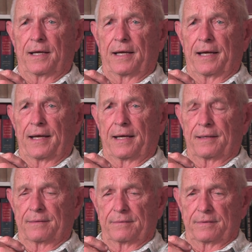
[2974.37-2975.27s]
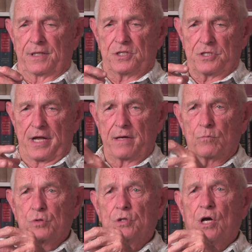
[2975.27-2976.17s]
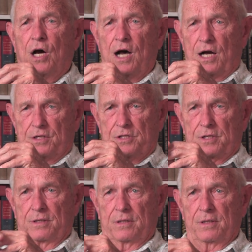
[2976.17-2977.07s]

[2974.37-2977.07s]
And his name was Cox.